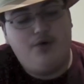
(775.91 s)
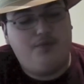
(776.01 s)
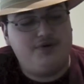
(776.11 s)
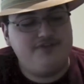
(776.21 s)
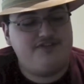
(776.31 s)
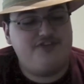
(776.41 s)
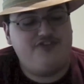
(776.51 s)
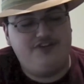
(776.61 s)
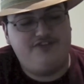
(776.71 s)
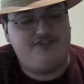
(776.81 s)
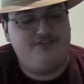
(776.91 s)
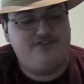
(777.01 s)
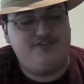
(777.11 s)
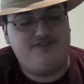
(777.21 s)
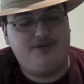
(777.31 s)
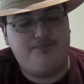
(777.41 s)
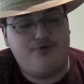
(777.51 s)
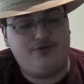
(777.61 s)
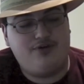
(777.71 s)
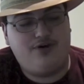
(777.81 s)
One such instance is a
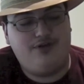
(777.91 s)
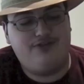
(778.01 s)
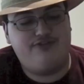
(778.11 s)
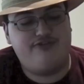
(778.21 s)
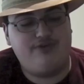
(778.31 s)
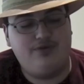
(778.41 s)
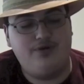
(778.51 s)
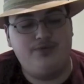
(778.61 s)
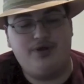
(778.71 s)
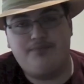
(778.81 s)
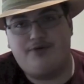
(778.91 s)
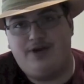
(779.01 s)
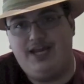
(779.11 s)
book called Solo No.